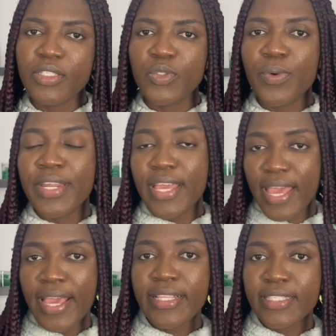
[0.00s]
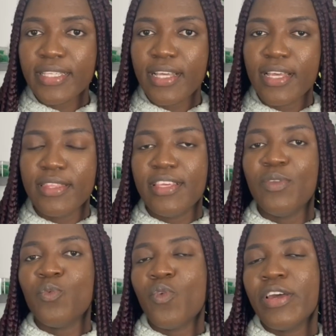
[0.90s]
28,
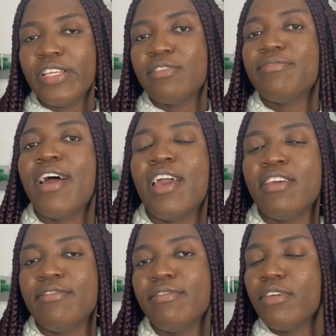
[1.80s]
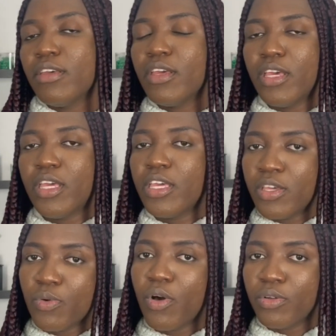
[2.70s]
then what is 5
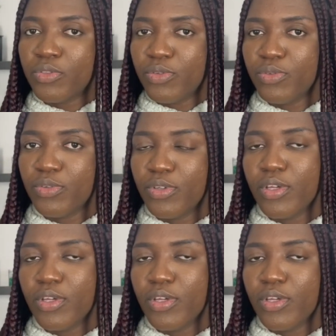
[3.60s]
equal to?